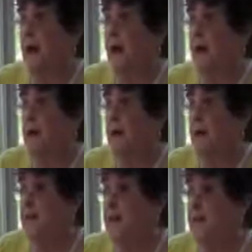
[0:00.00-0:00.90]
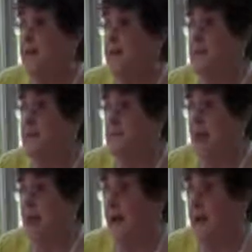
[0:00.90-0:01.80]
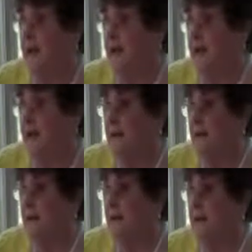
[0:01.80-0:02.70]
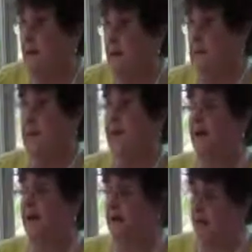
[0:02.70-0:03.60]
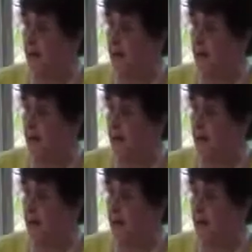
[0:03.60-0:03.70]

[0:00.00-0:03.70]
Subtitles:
I think it's a sad tale